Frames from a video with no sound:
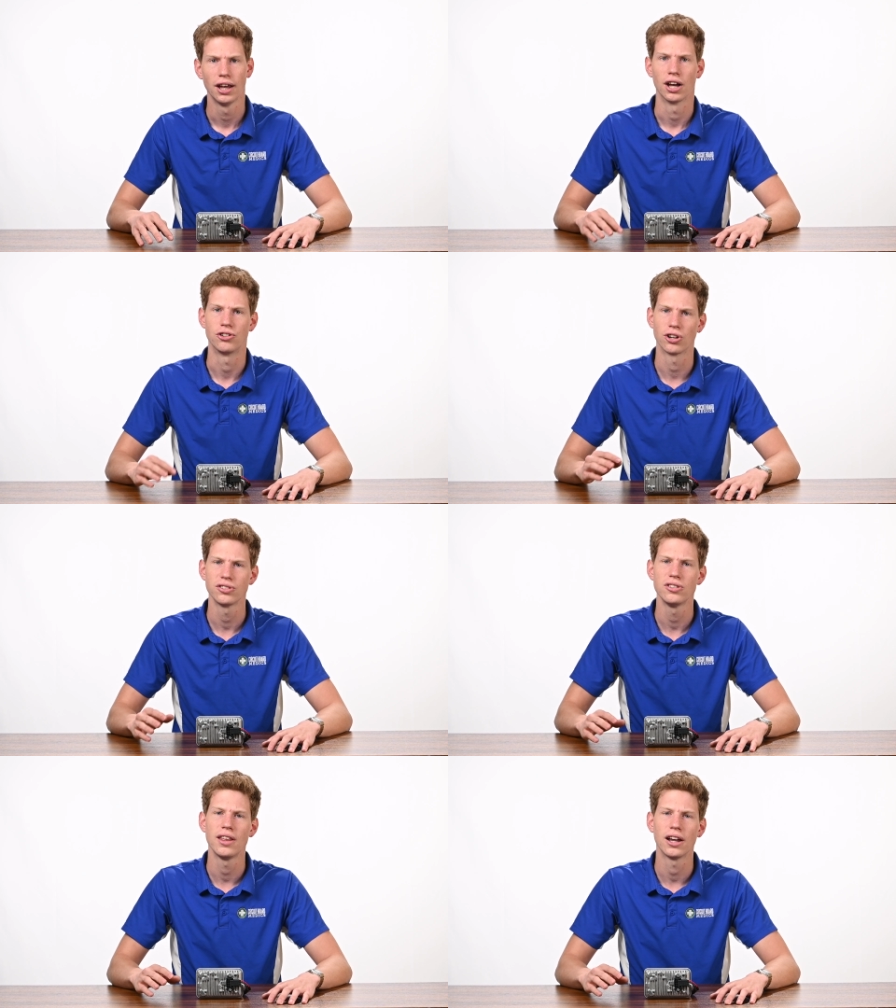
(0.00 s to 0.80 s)

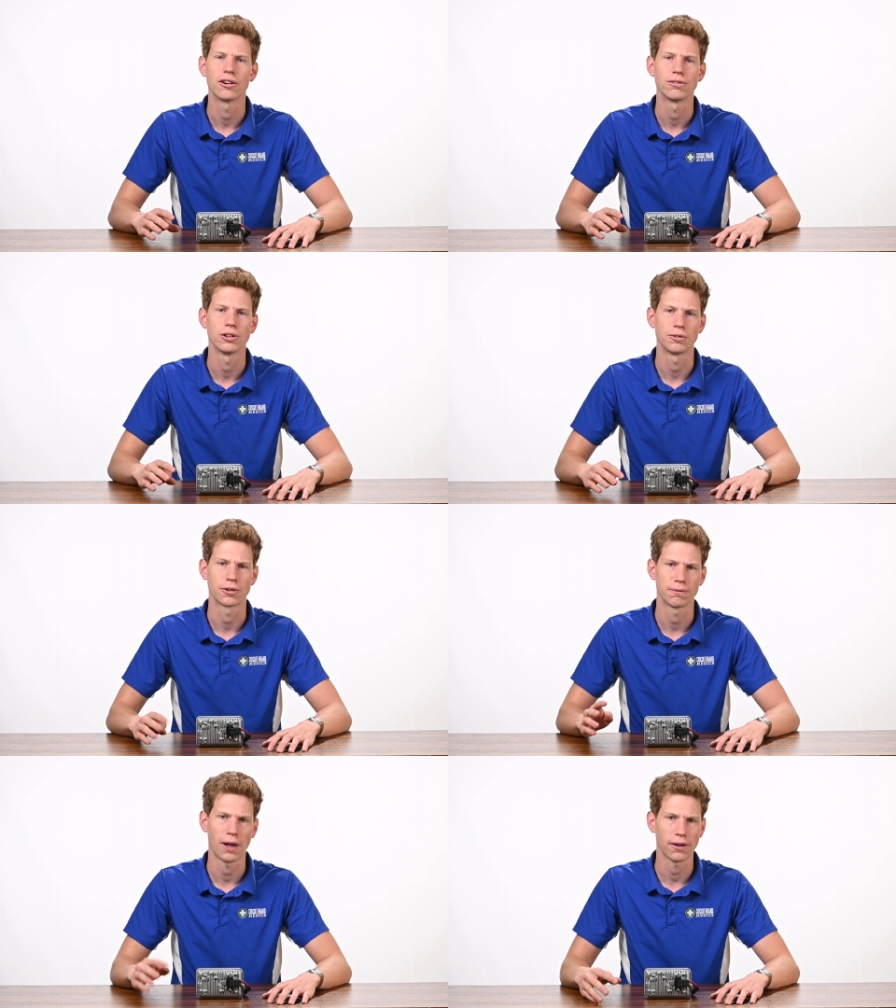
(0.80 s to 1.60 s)
adjusting the airflow for
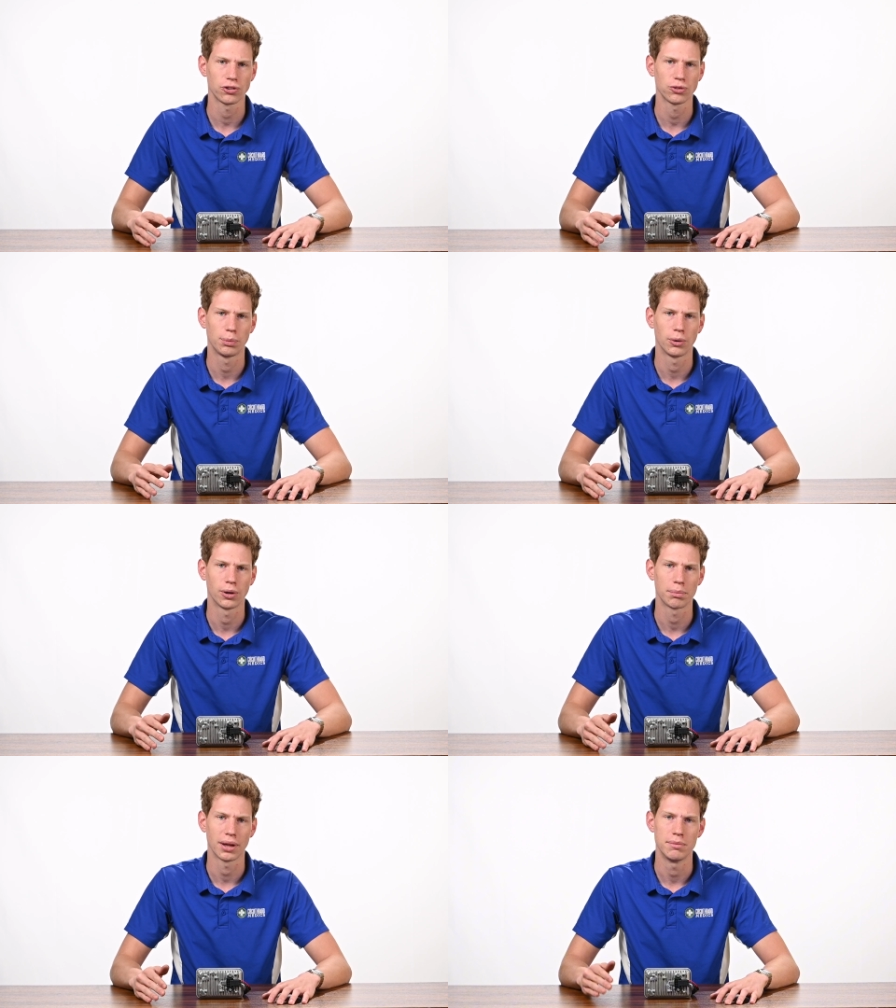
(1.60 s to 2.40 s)
faster spool
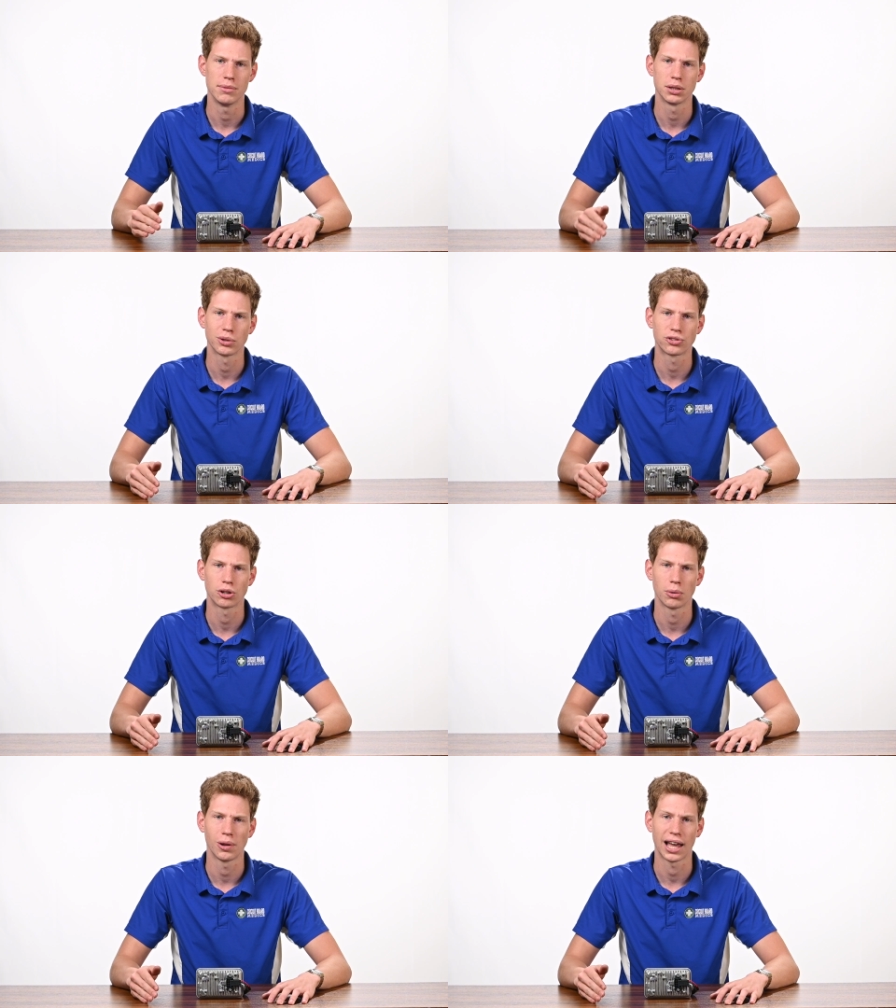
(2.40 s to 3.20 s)
up and minimal
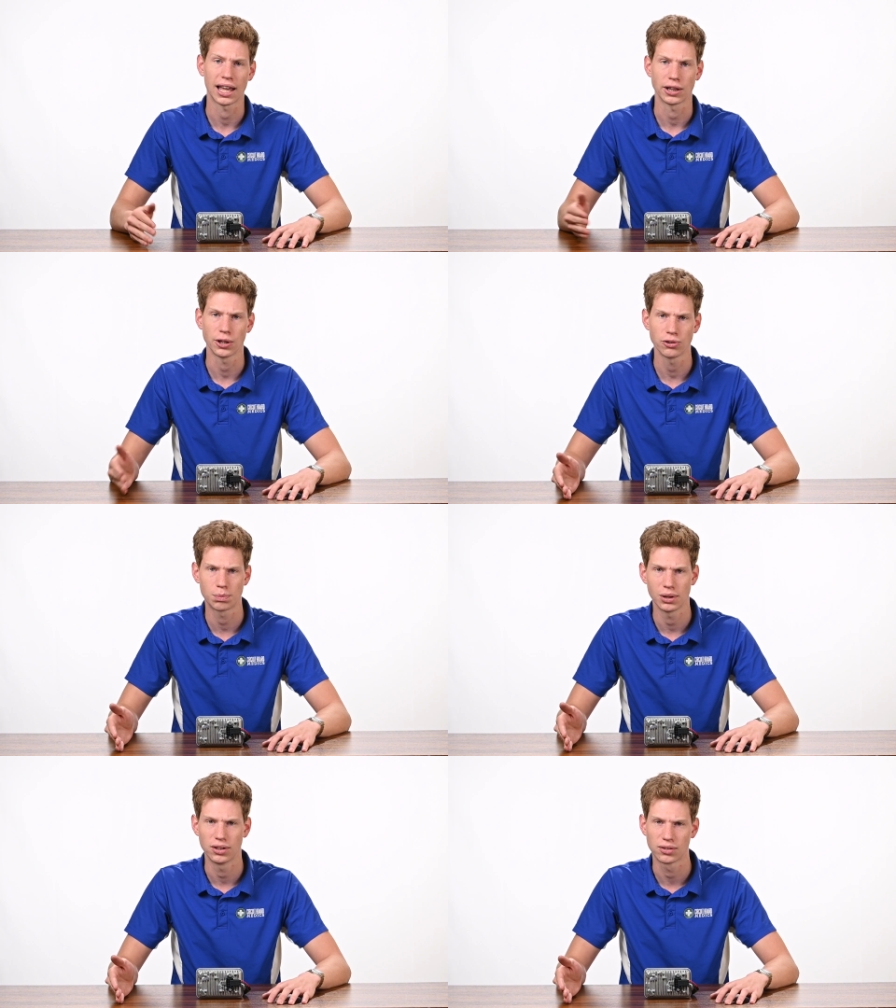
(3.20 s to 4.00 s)
turbo lag at low
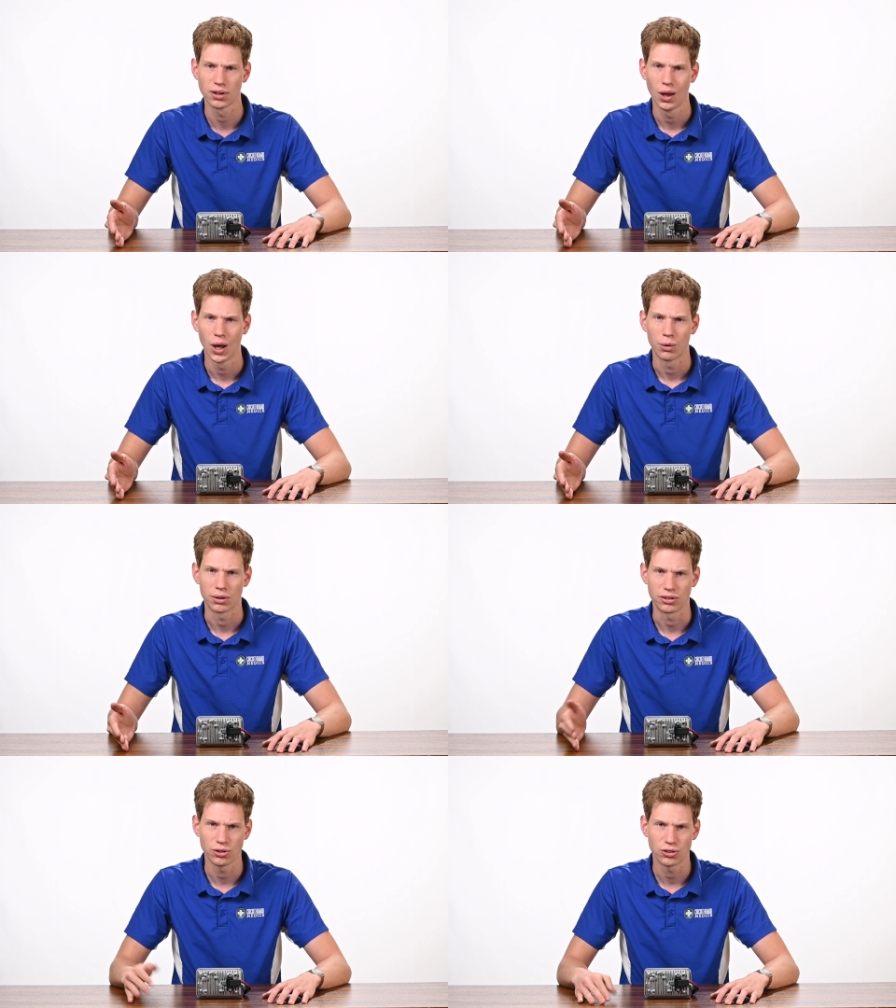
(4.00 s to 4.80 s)
speeds, or
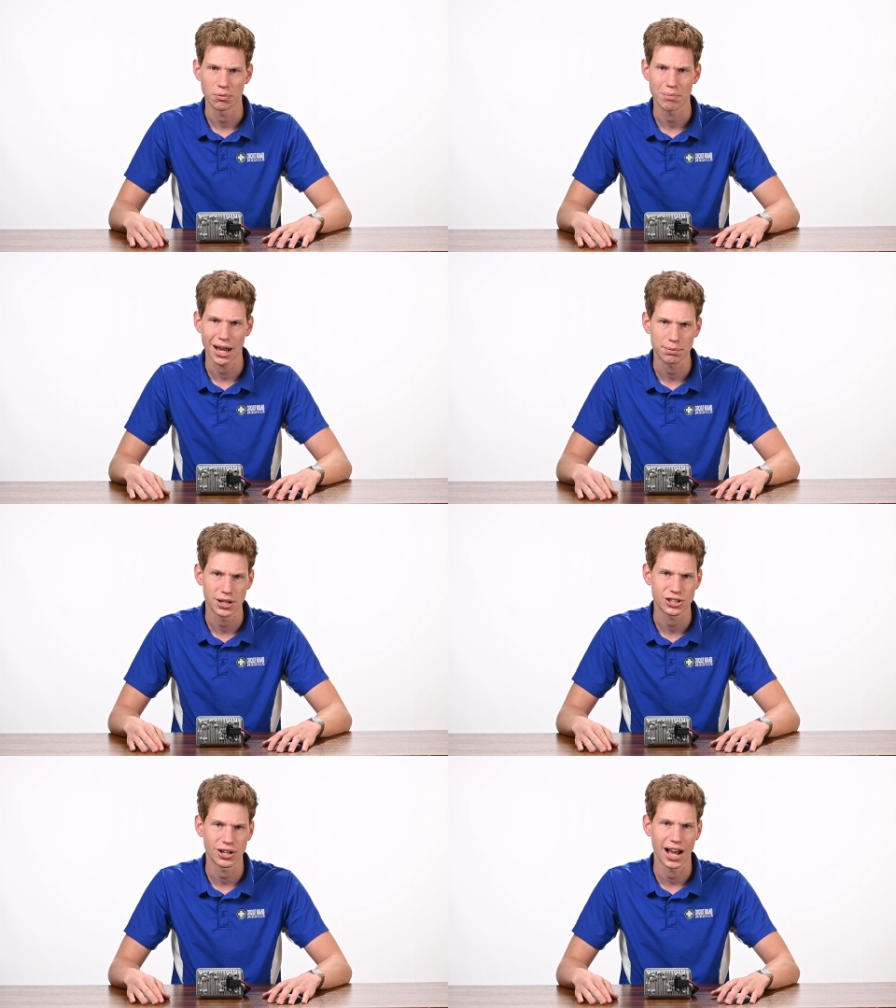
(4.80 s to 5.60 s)
reducing back
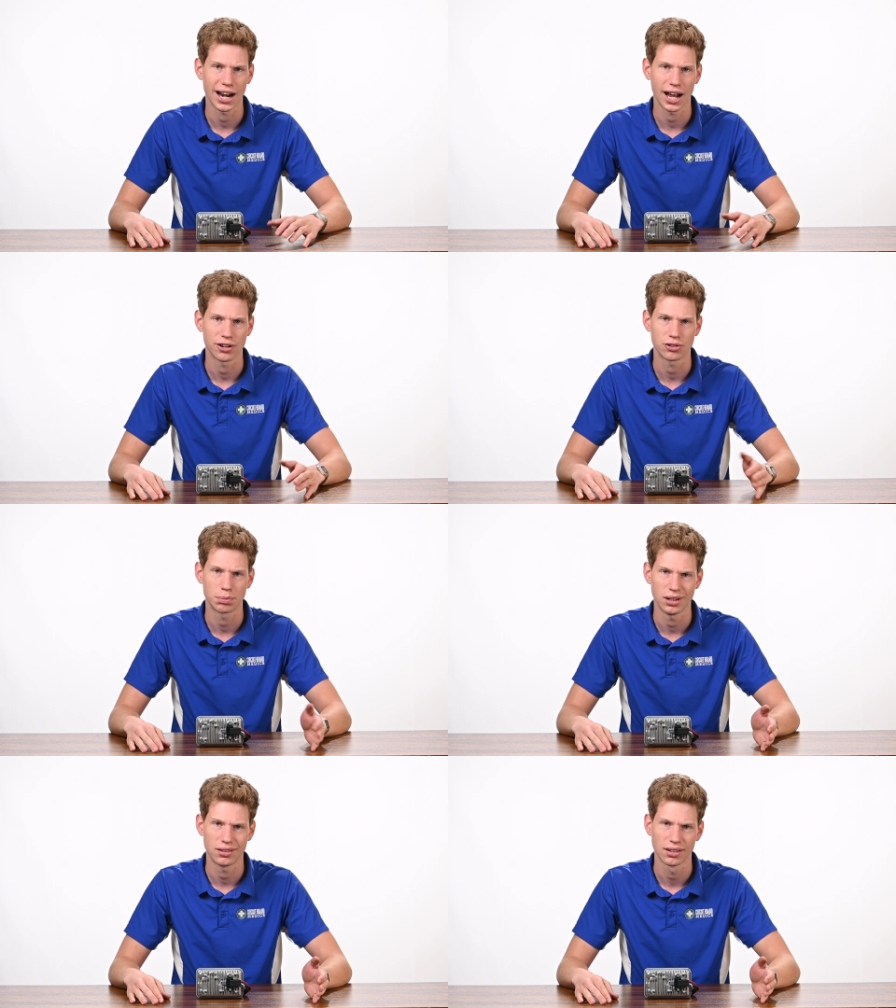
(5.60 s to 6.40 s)
pressure at higher
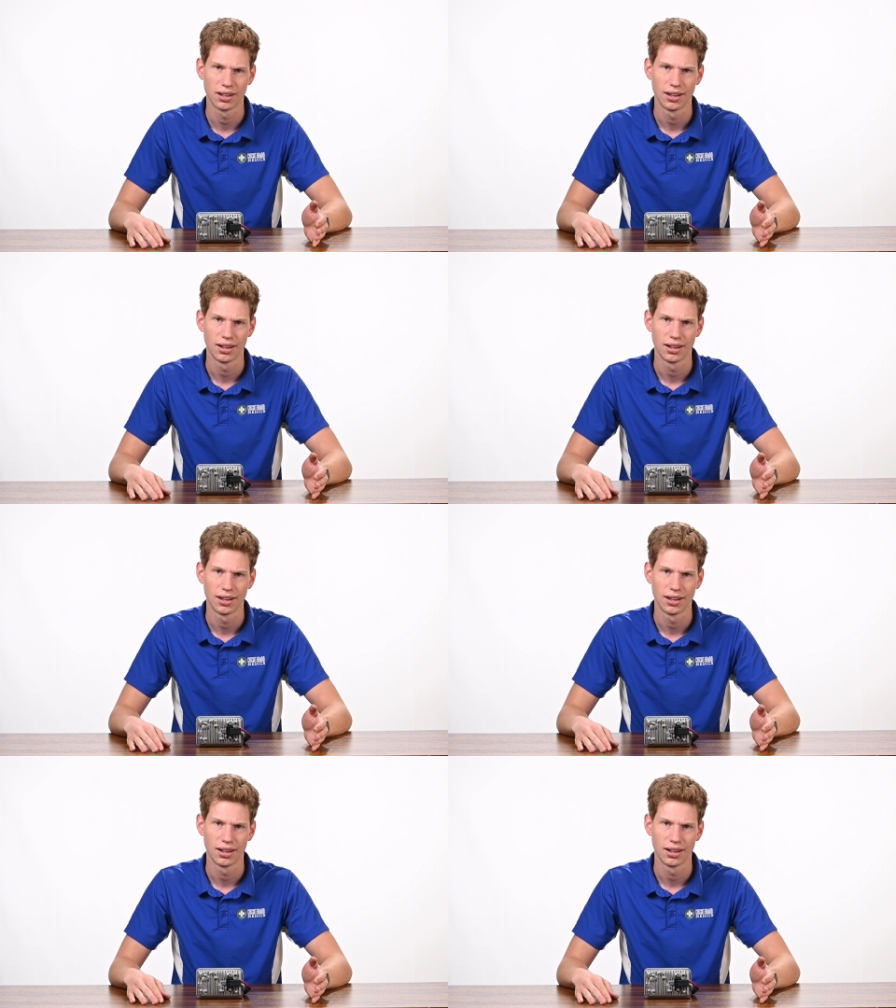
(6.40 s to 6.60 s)
speeds.